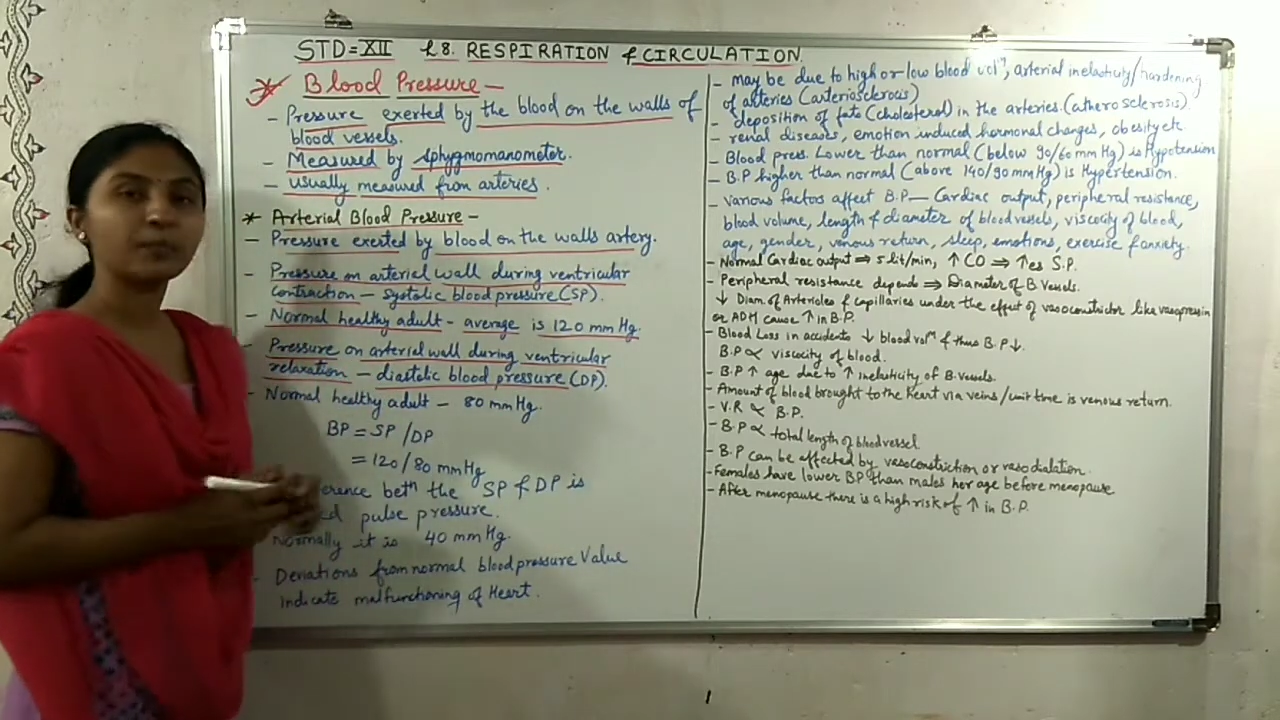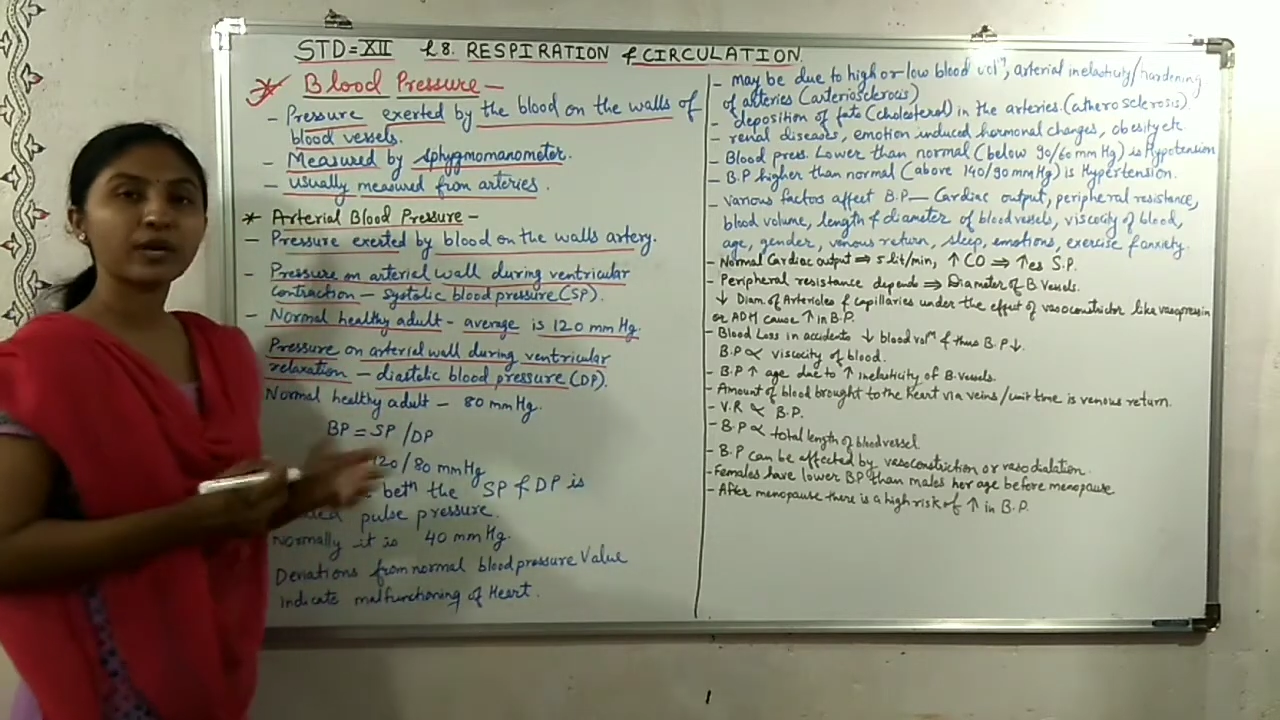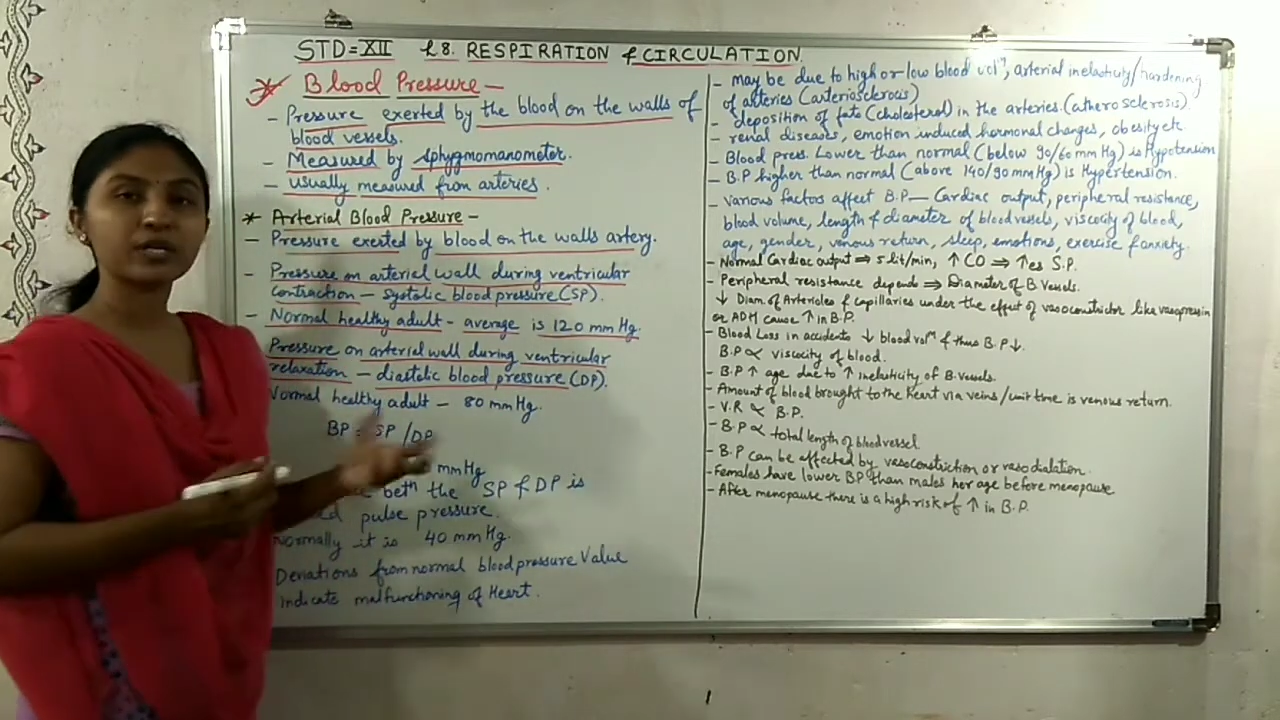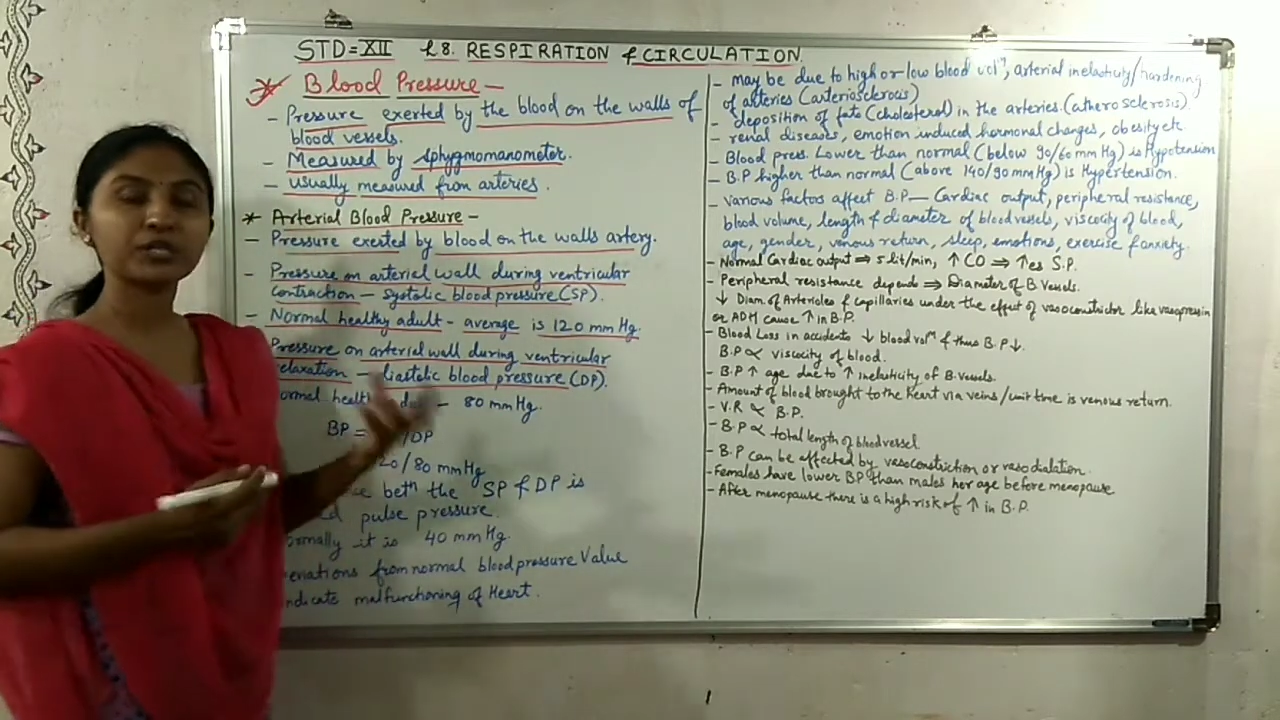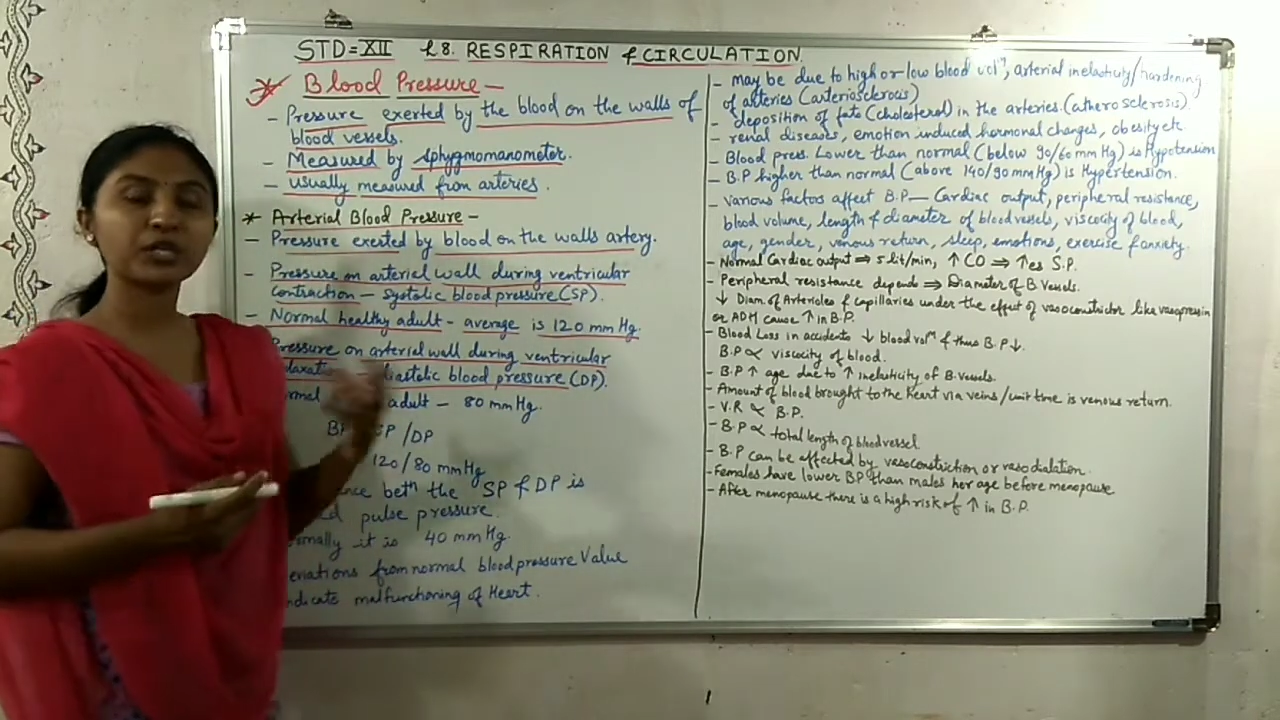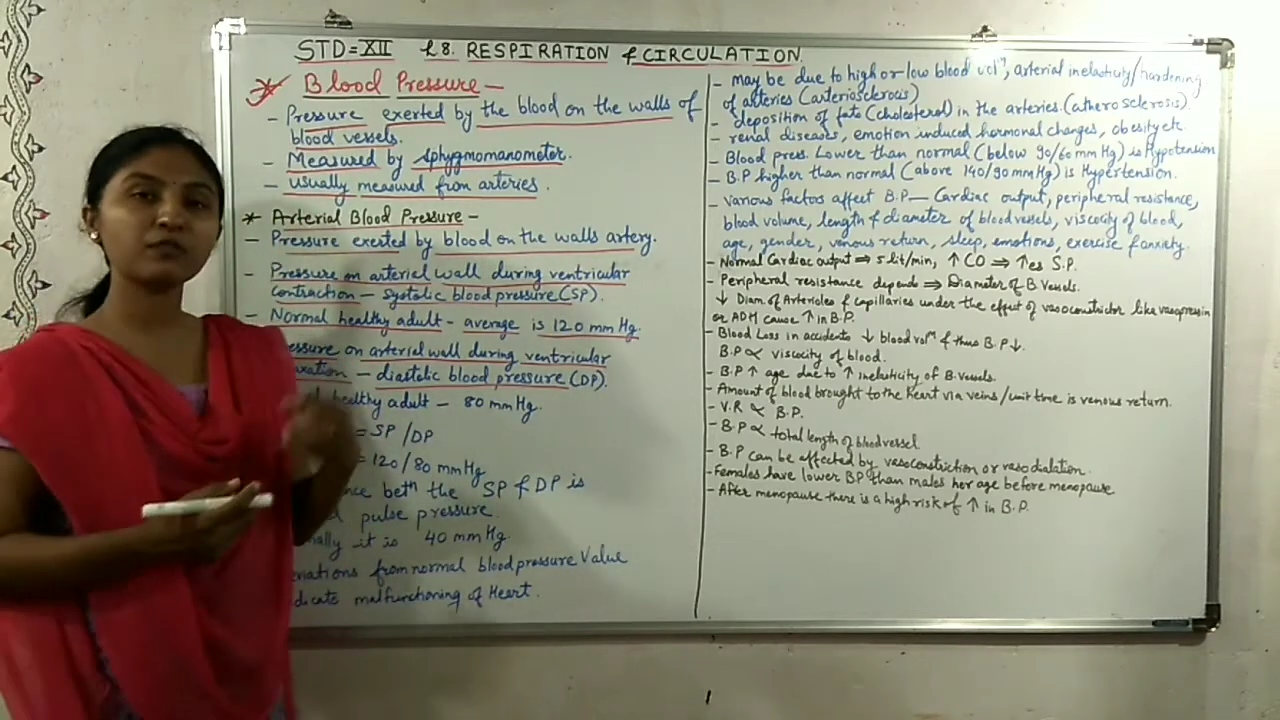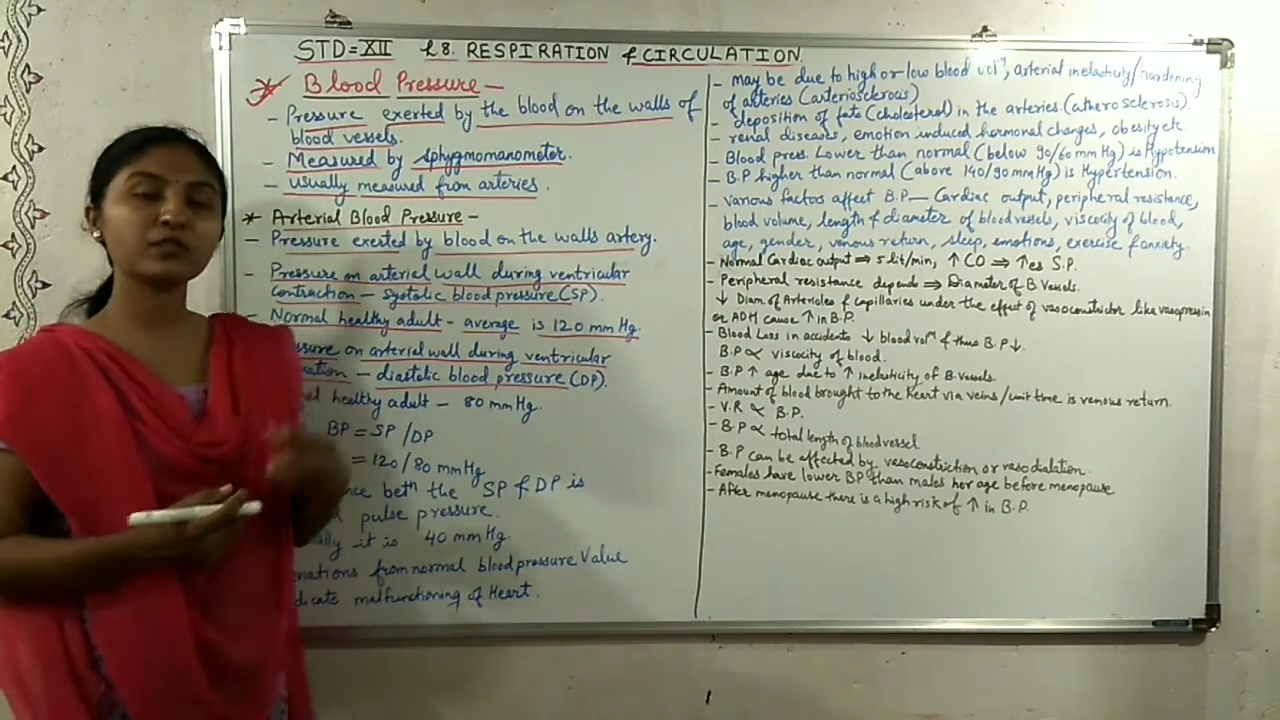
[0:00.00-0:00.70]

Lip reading: pressure